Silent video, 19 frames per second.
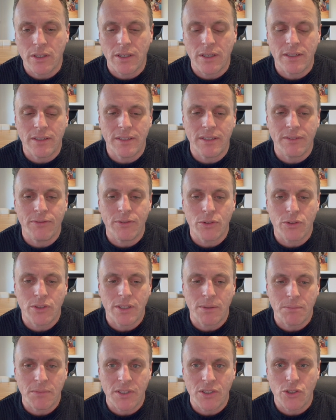and if your
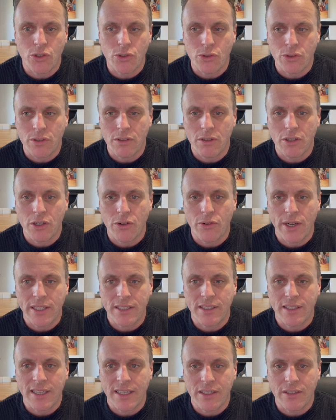sums insured are correct
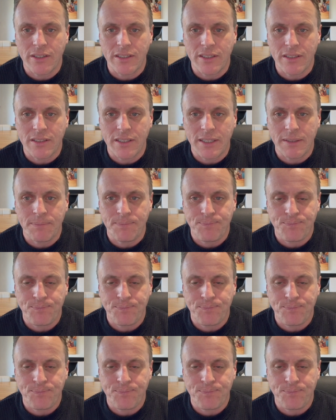and that kind of thing.